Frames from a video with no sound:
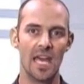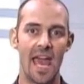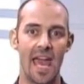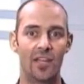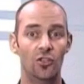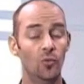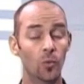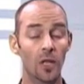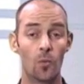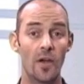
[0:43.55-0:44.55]
and you
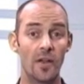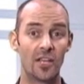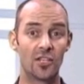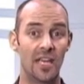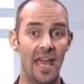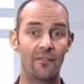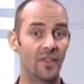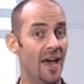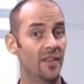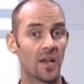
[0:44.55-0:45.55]
won't actually have the
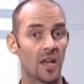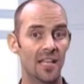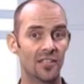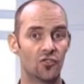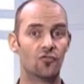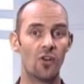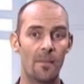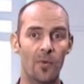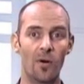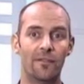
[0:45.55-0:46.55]
other clients
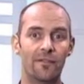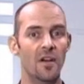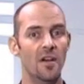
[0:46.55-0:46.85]
drop off